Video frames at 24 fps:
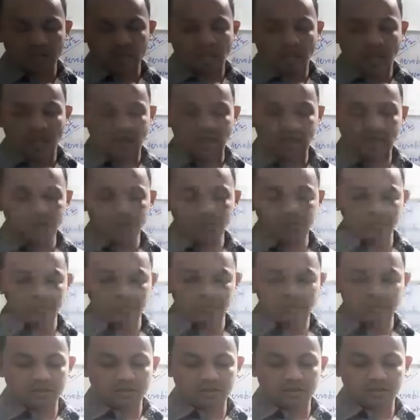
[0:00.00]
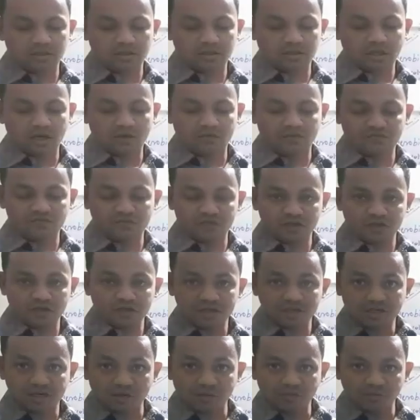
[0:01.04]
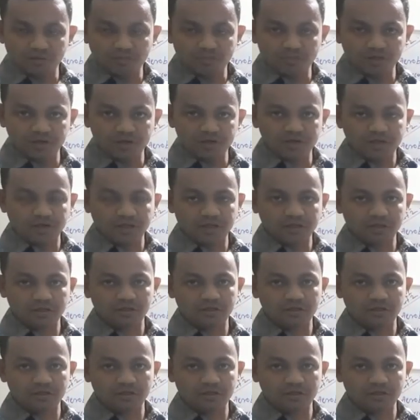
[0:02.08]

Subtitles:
and after completing